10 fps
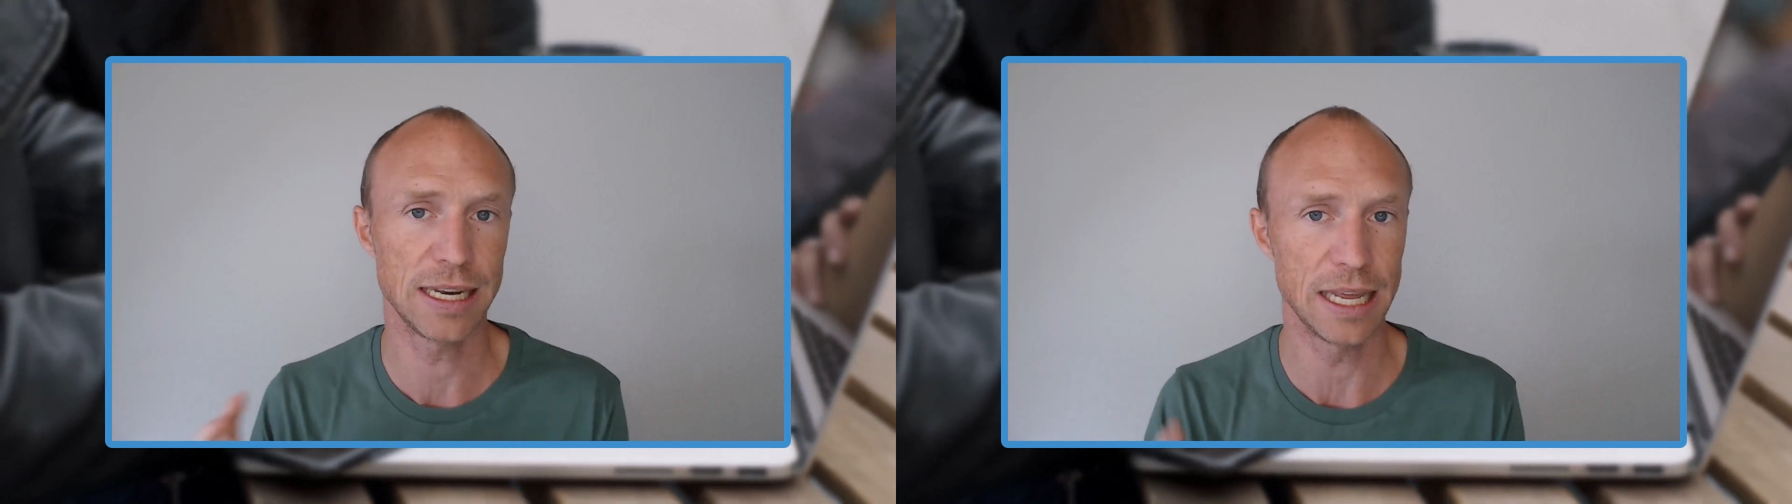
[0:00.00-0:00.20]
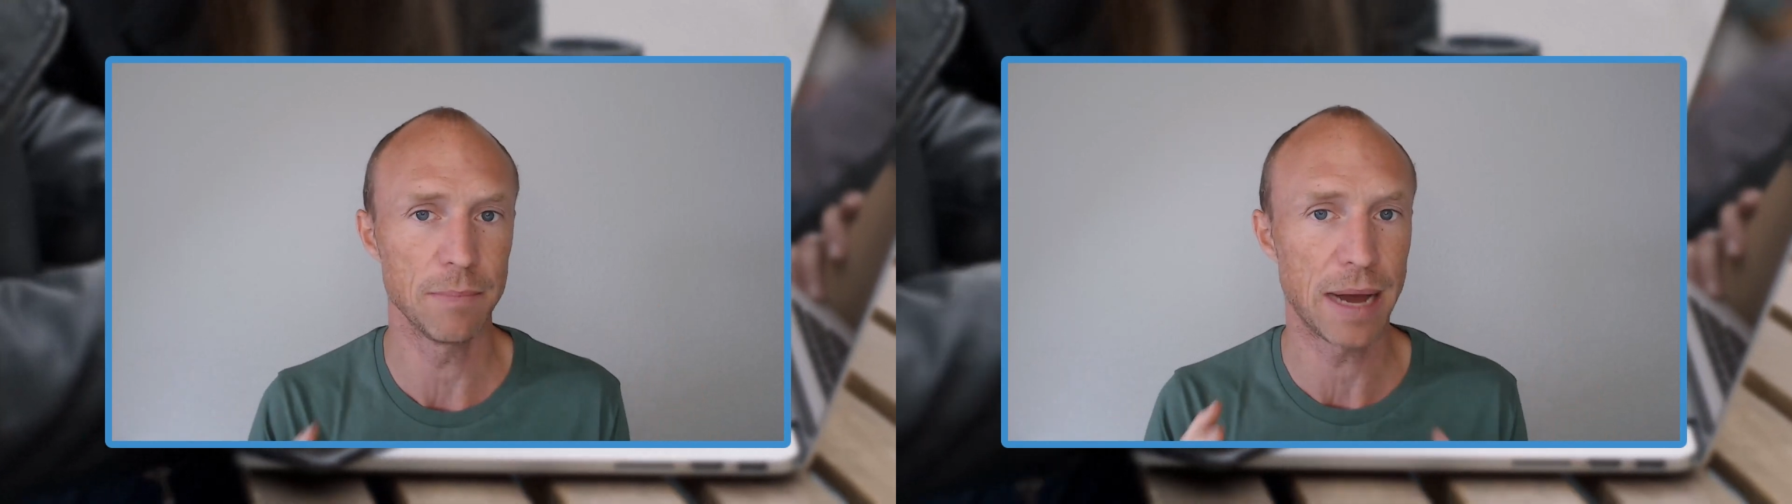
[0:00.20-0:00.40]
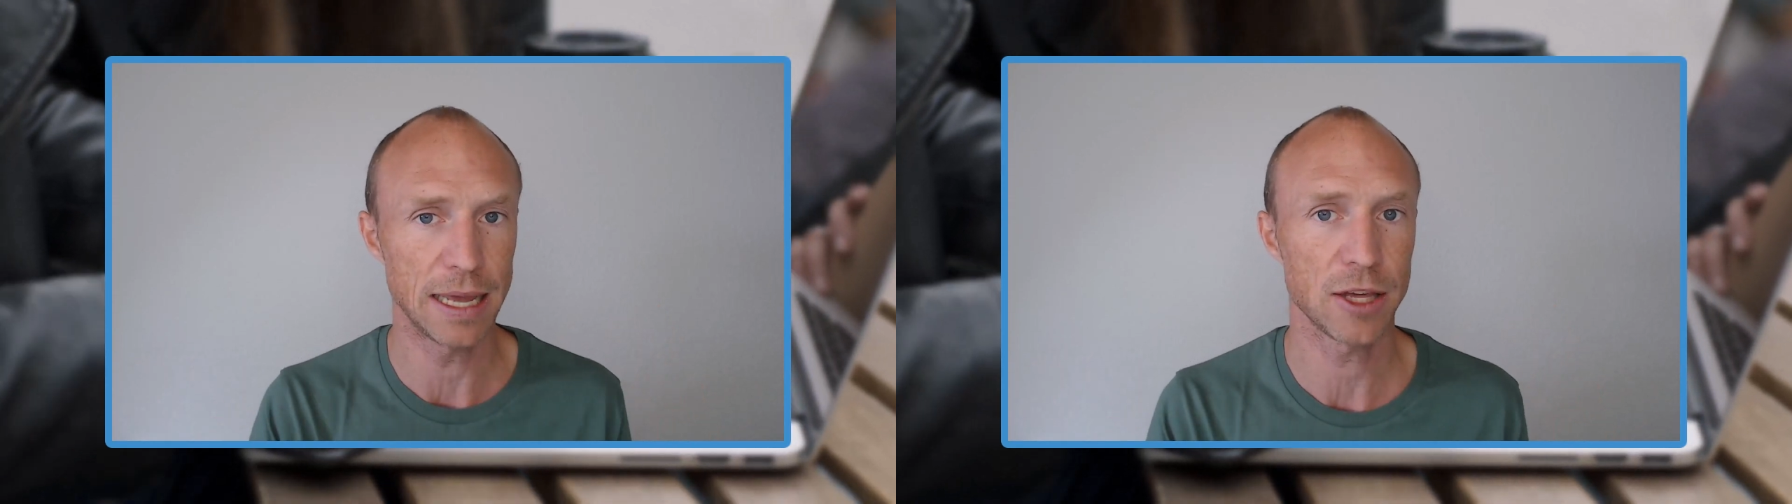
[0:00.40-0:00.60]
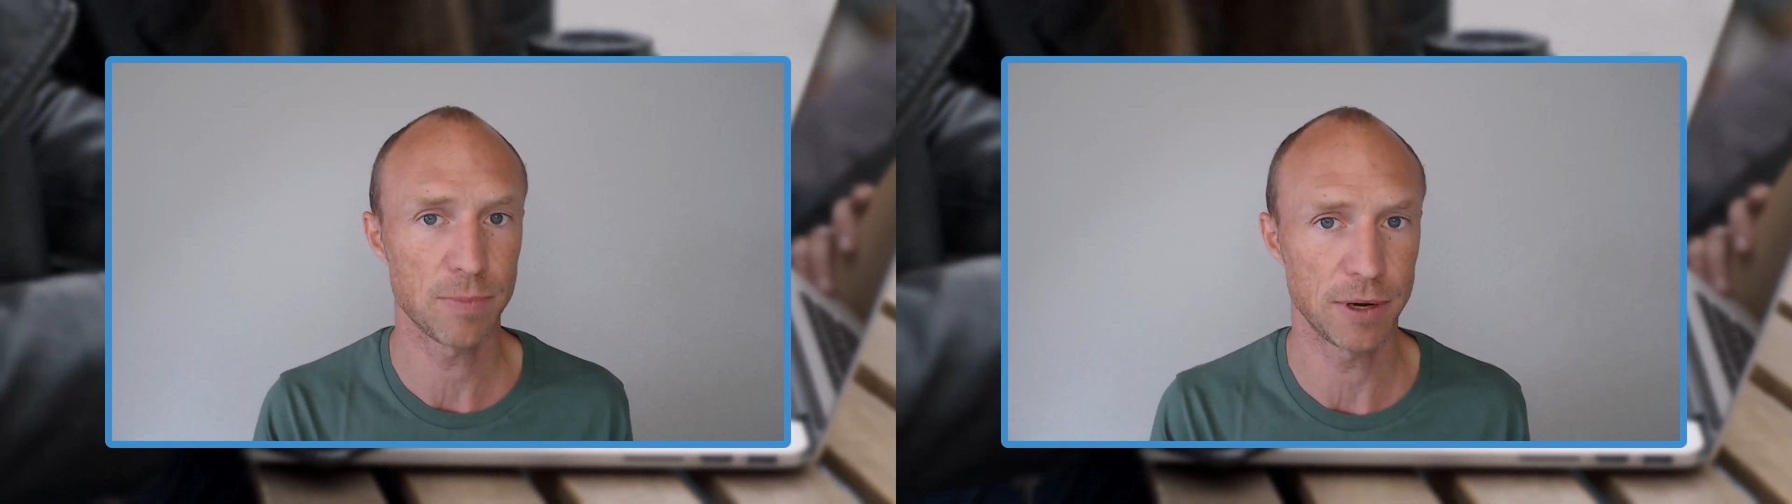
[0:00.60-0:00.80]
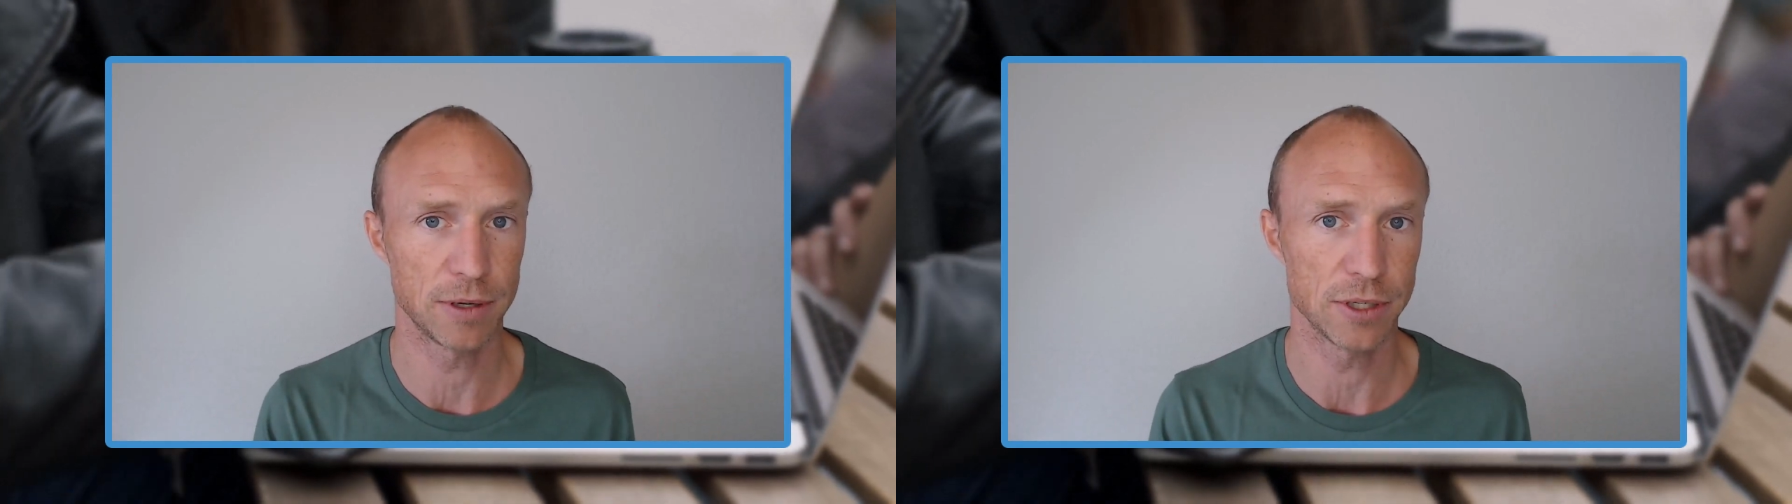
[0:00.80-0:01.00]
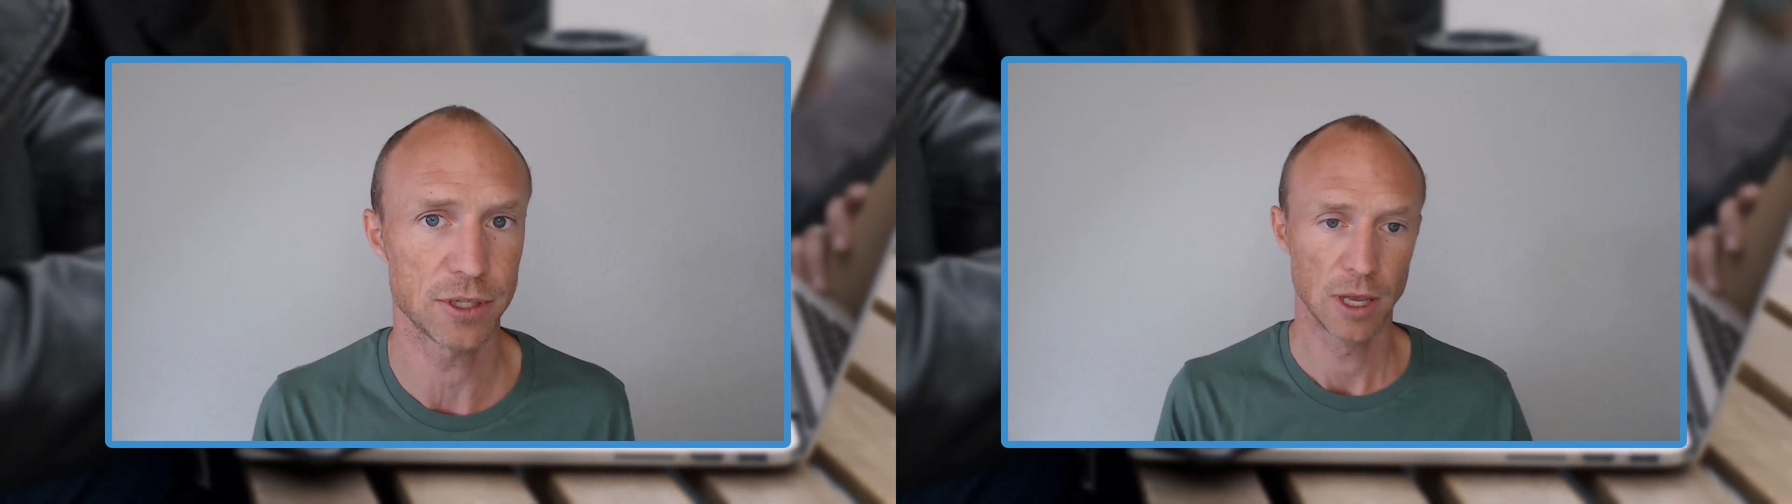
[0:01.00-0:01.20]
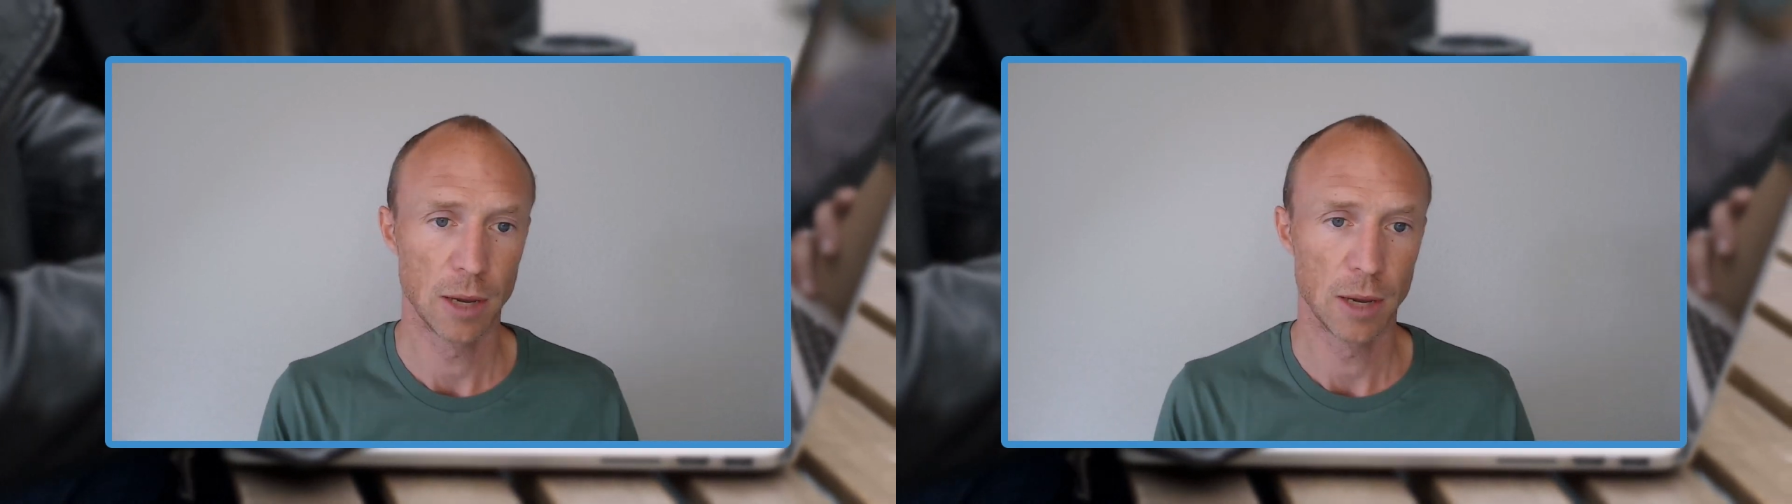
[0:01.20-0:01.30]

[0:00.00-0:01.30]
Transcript: in my experience.